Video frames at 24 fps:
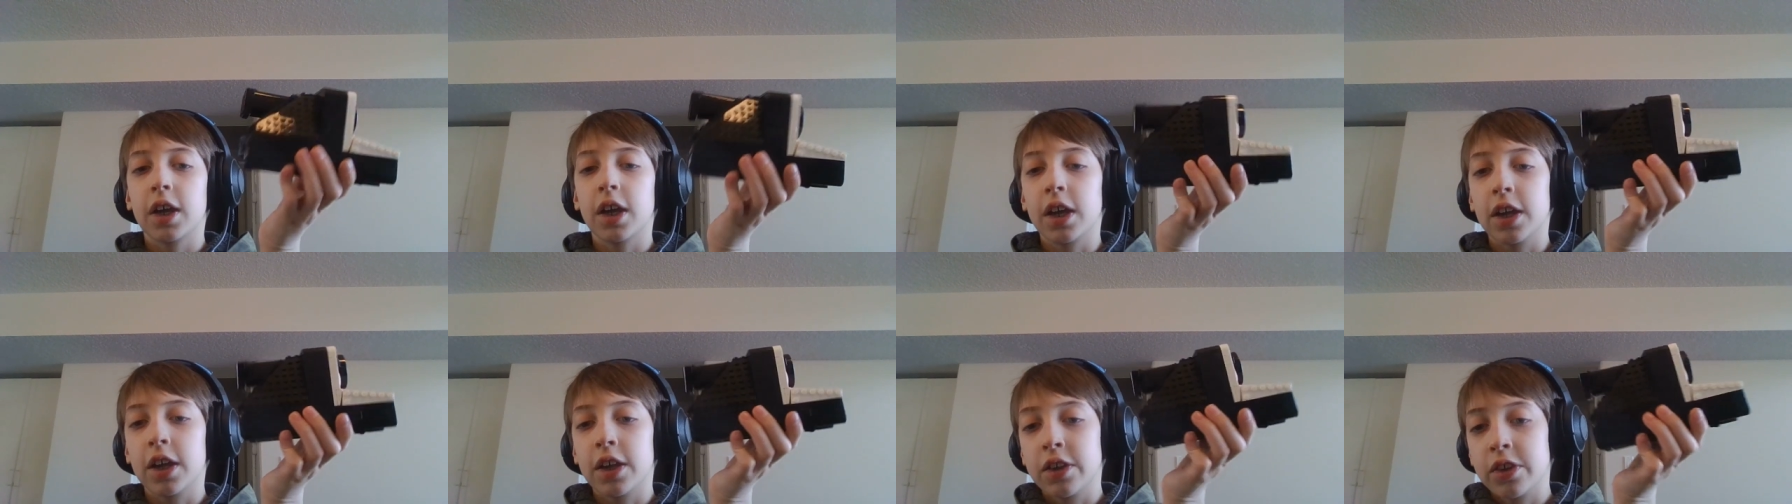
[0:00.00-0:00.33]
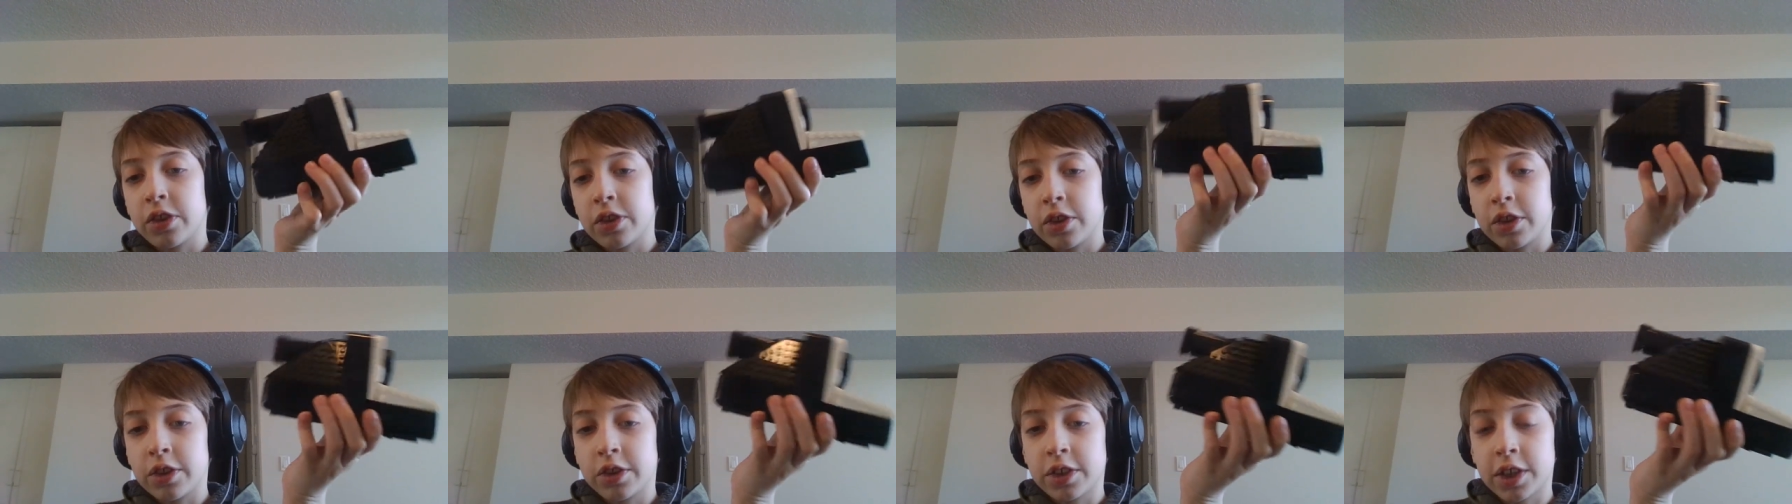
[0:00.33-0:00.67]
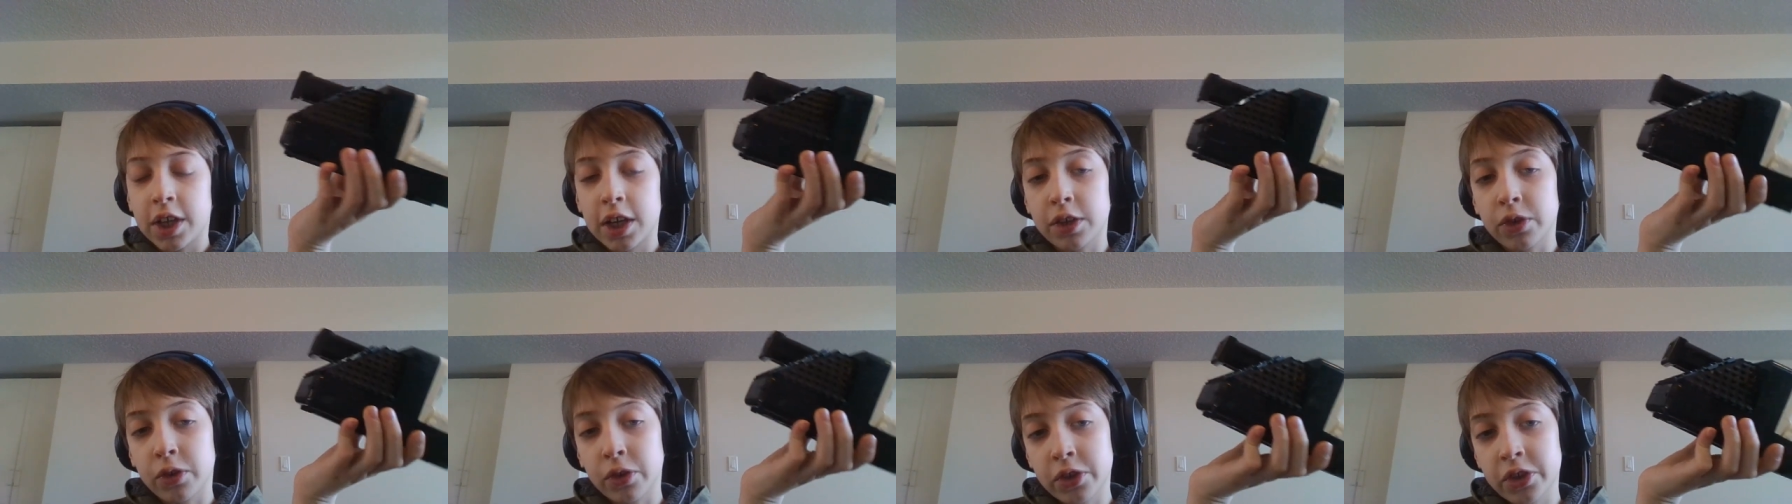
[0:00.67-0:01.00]
as the
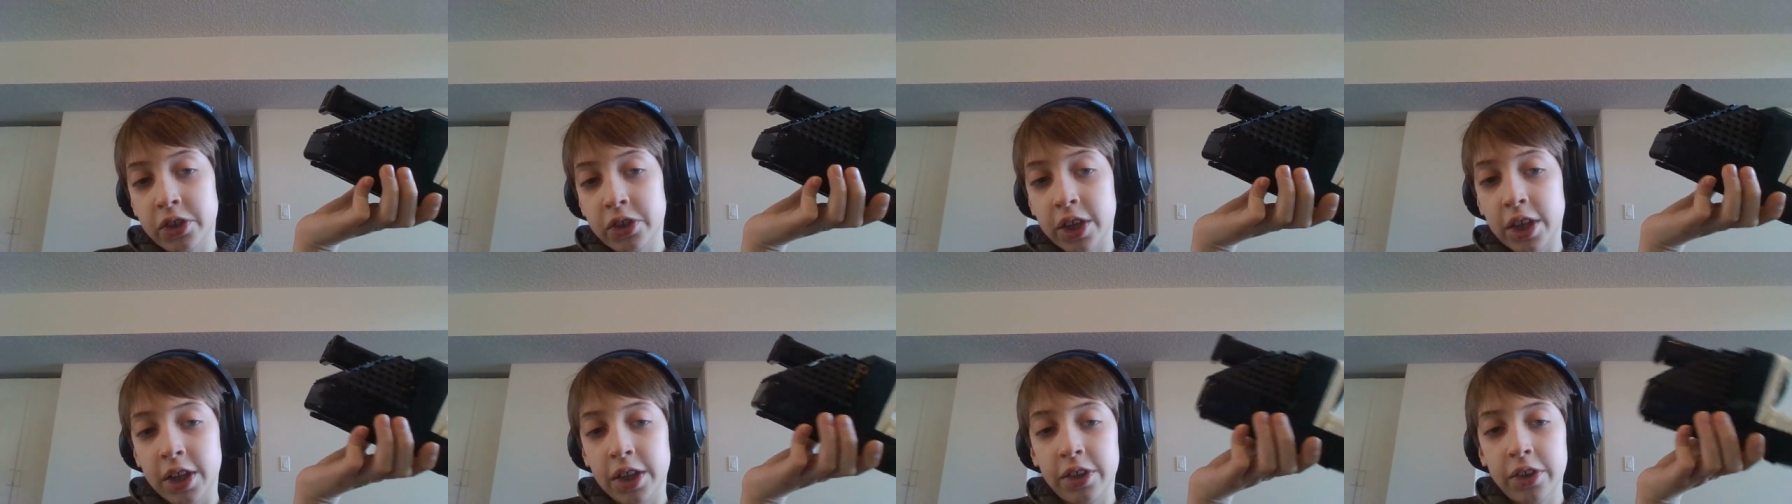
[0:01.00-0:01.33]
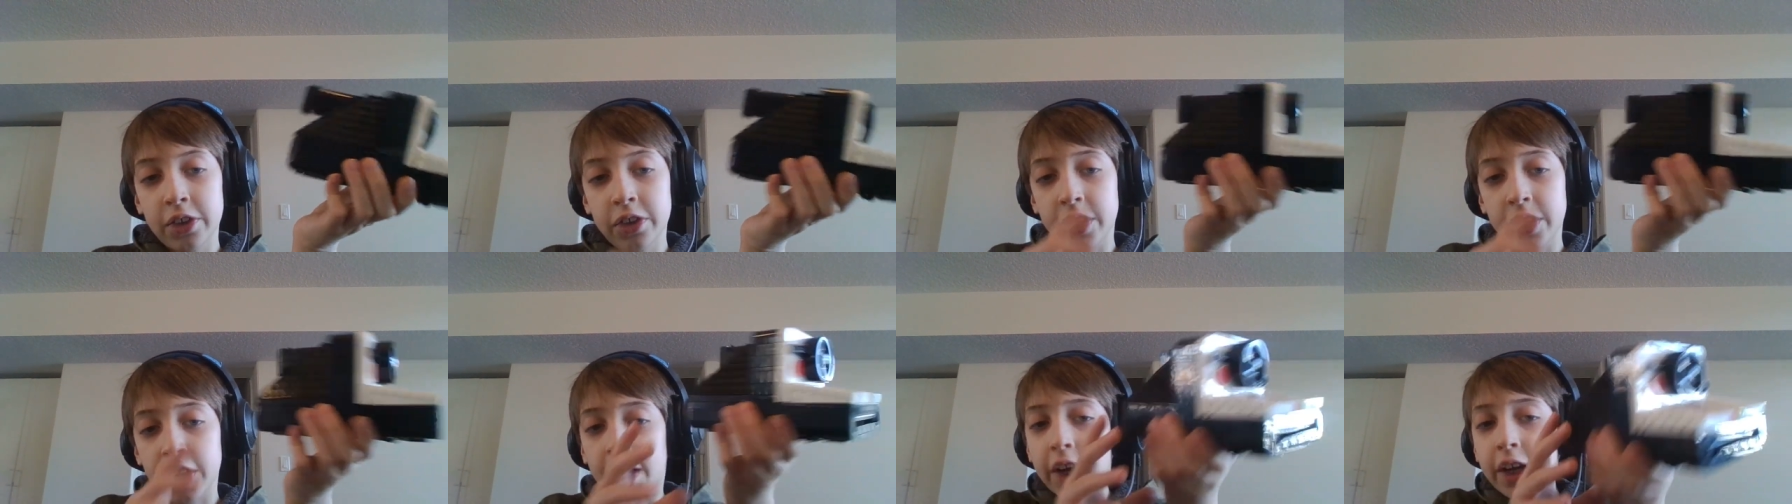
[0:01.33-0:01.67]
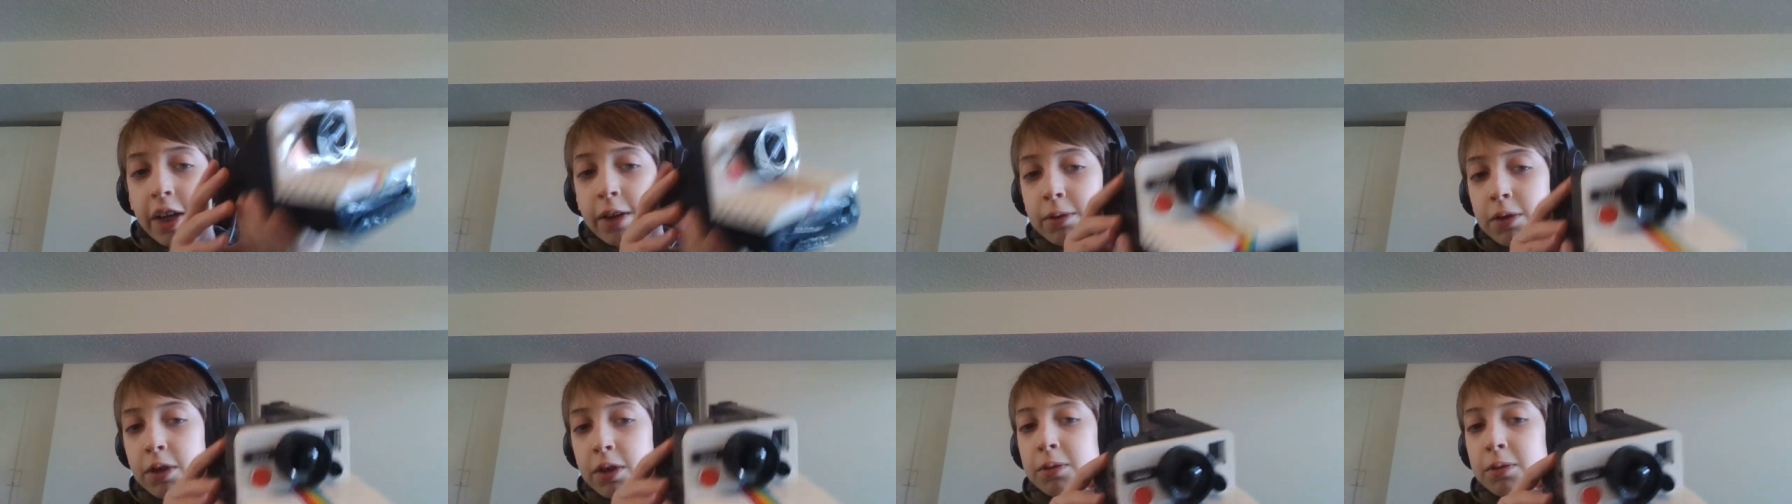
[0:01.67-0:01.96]
title says, I am